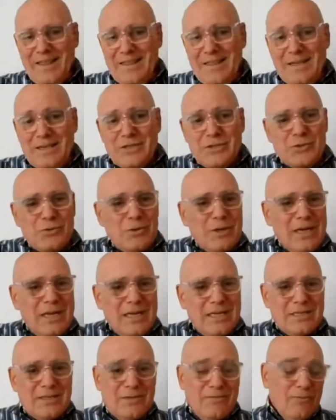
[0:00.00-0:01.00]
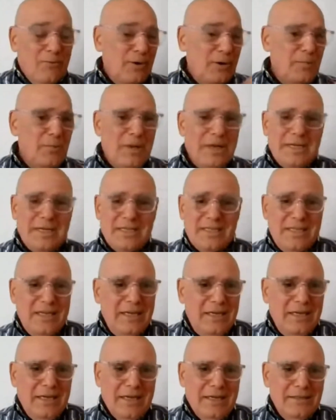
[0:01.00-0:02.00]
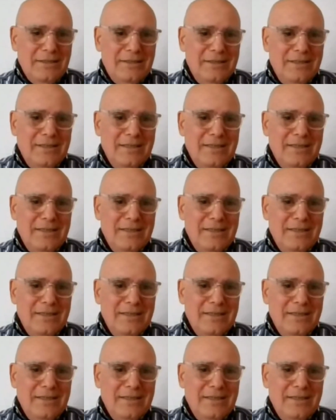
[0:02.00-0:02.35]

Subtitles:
Israelis, for a Palestinian,